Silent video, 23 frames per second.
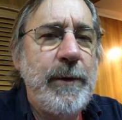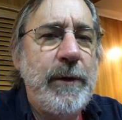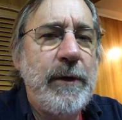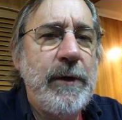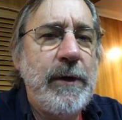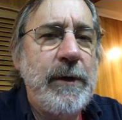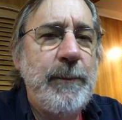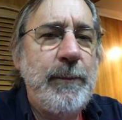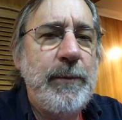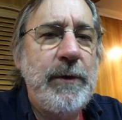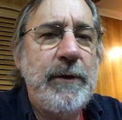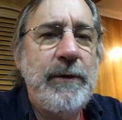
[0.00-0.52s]
you're going
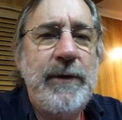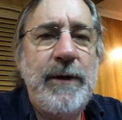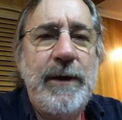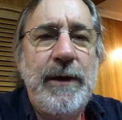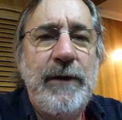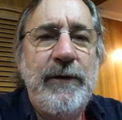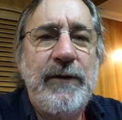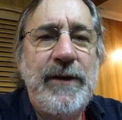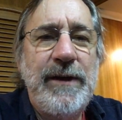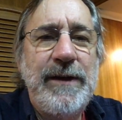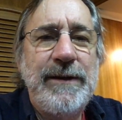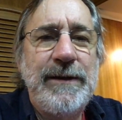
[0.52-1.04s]
to put
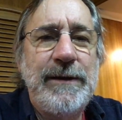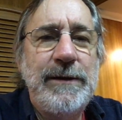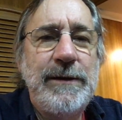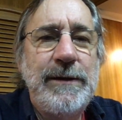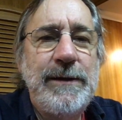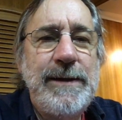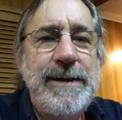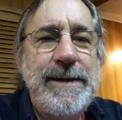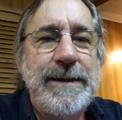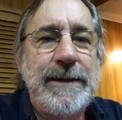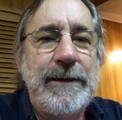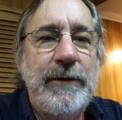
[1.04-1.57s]
things in the
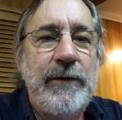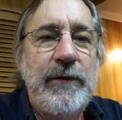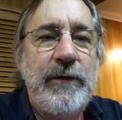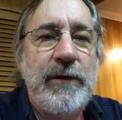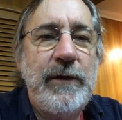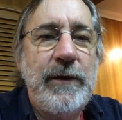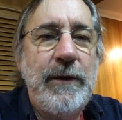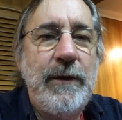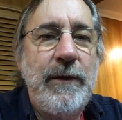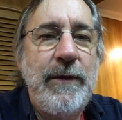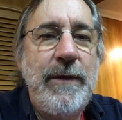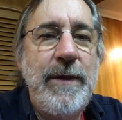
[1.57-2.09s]
list